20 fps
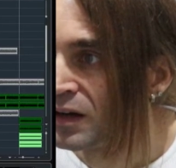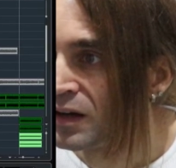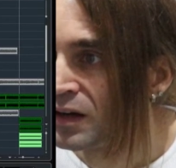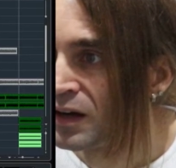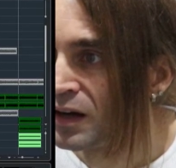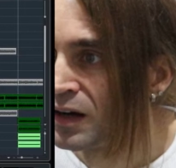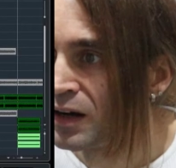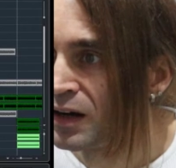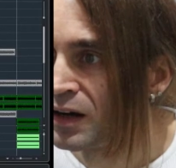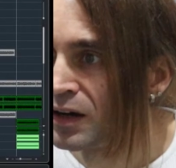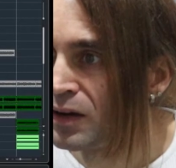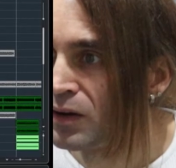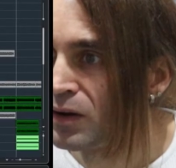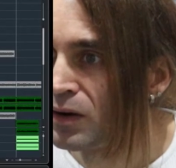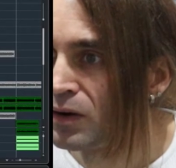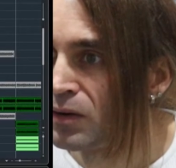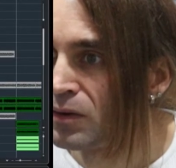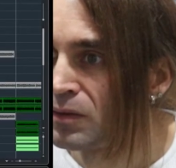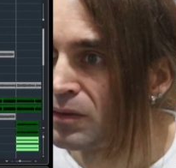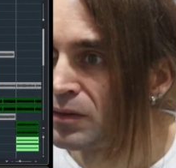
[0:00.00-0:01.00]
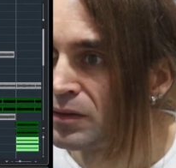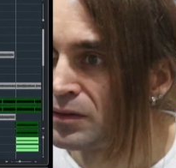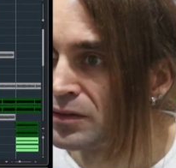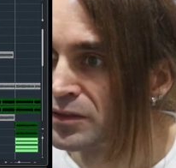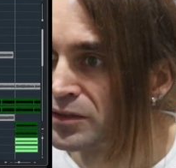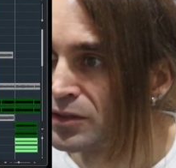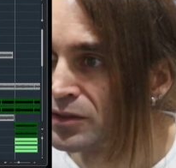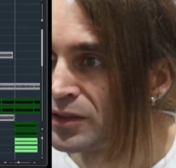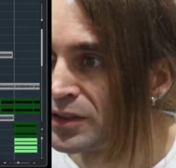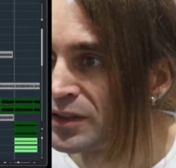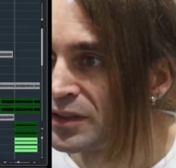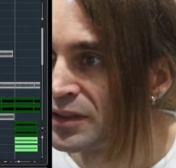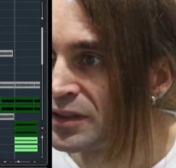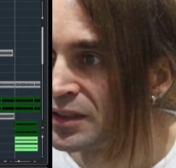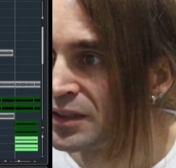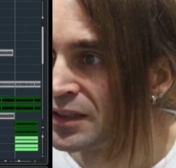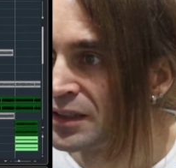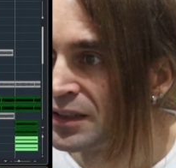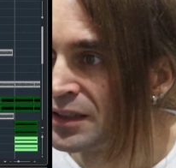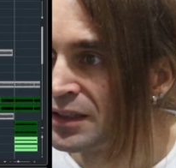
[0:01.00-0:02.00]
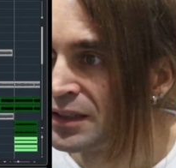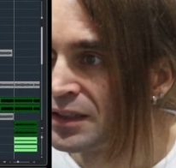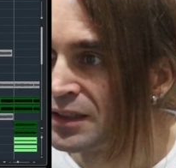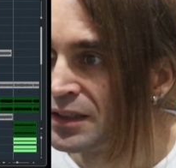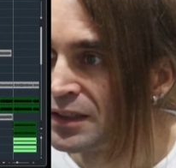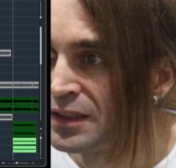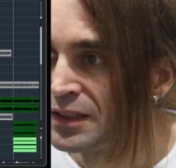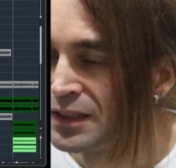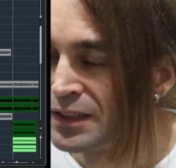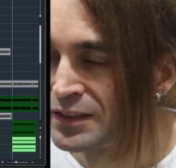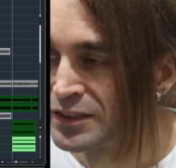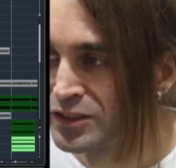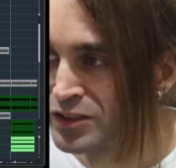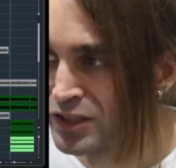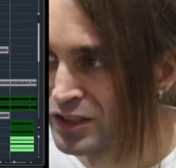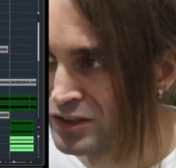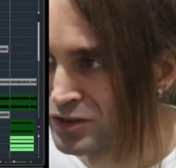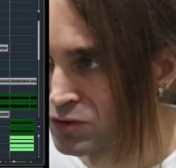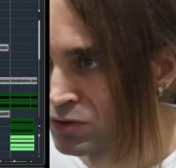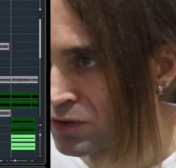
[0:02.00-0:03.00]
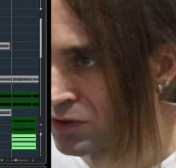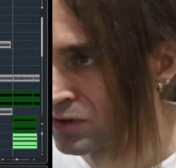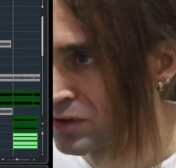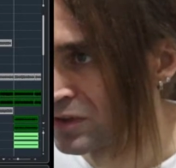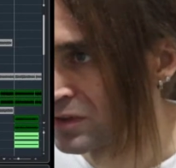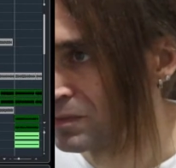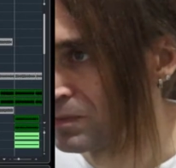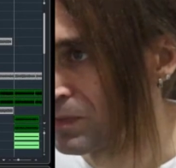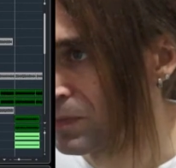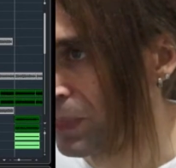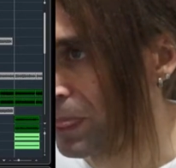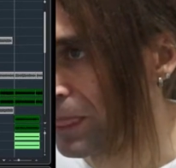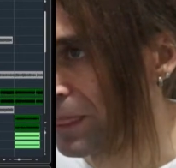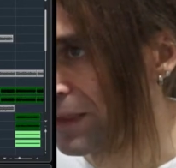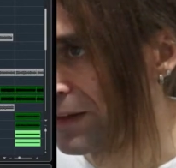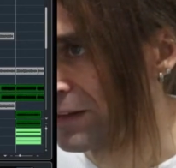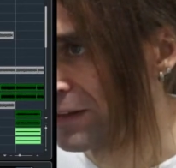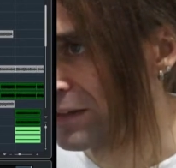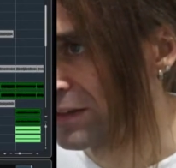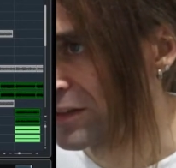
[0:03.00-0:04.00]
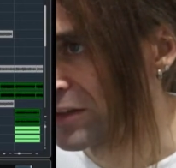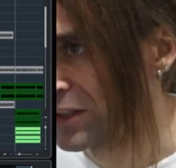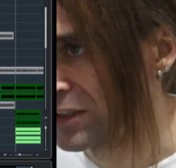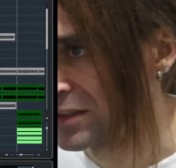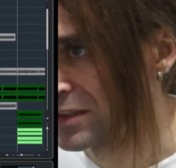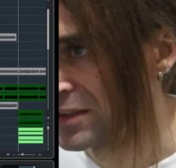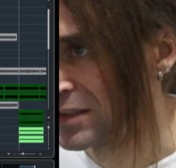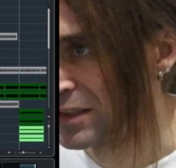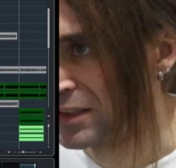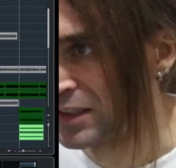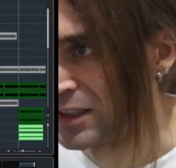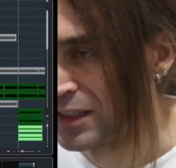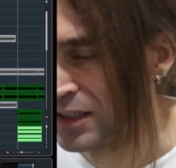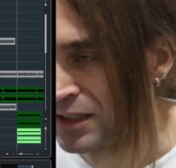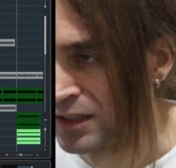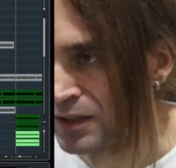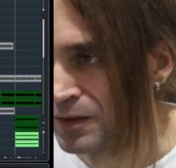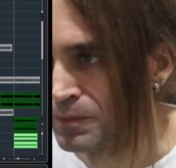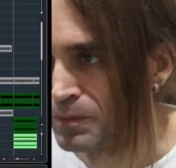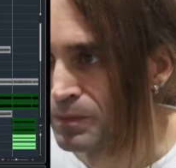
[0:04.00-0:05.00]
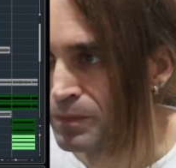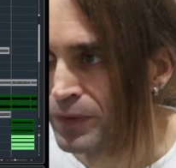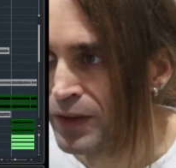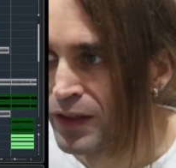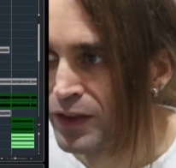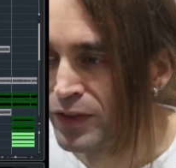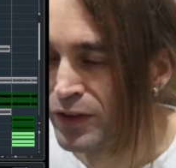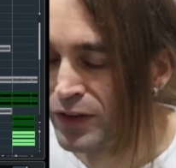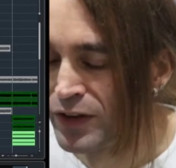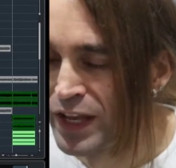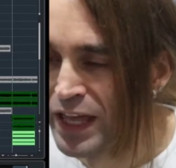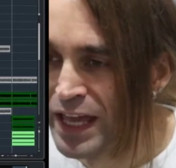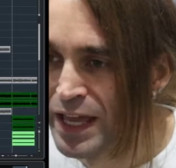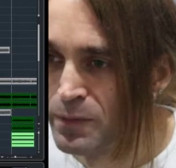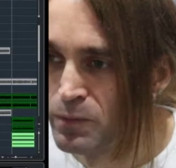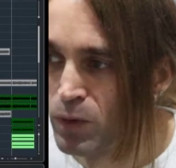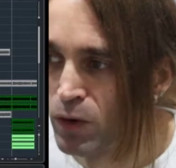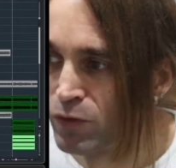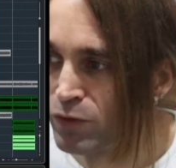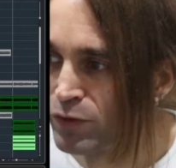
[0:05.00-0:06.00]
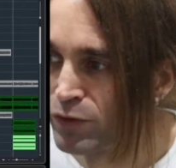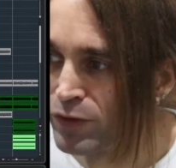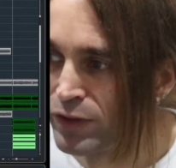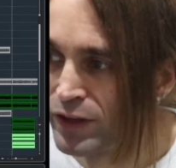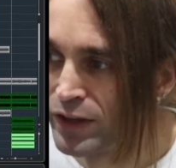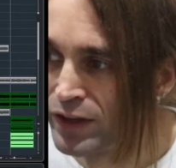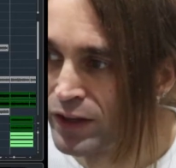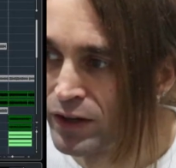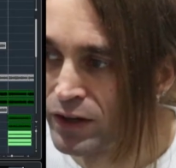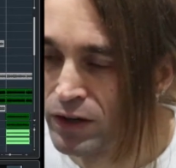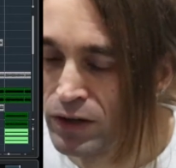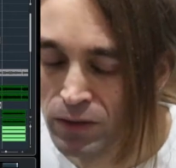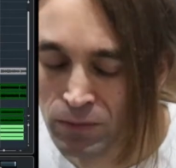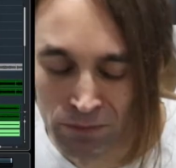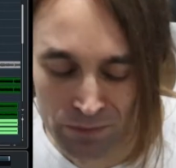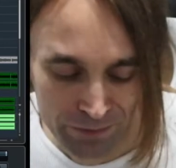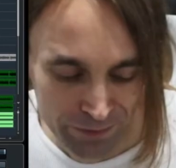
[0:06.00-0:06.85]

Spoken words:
Ah, no, sorry. It's just wrote. This is just the name of the